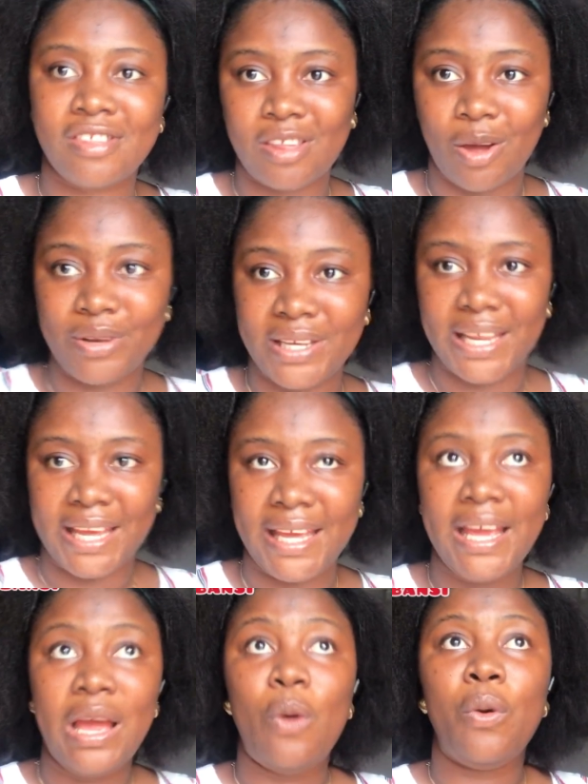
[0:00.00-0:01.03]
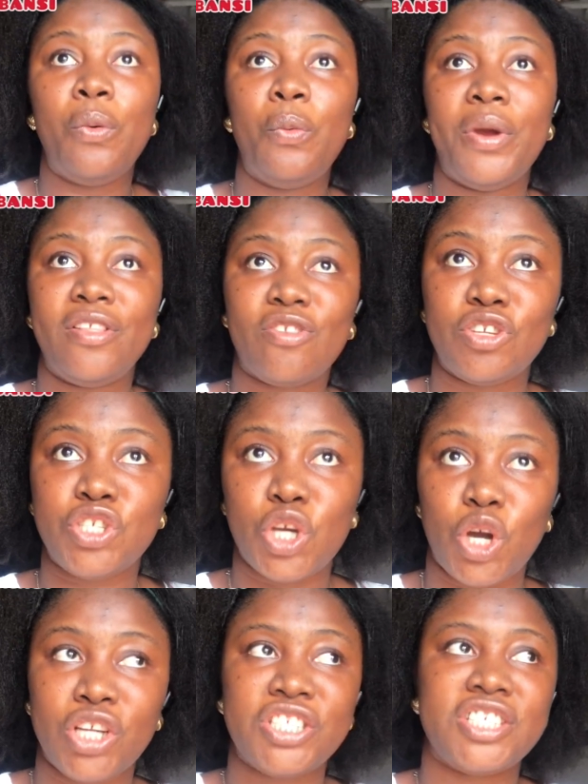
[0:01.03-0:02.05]
Sunday when we went to
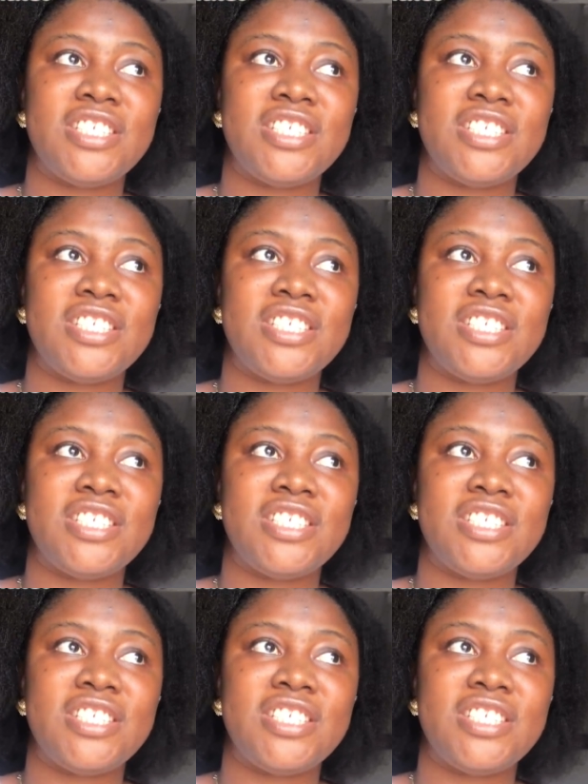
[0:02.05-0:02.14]
church,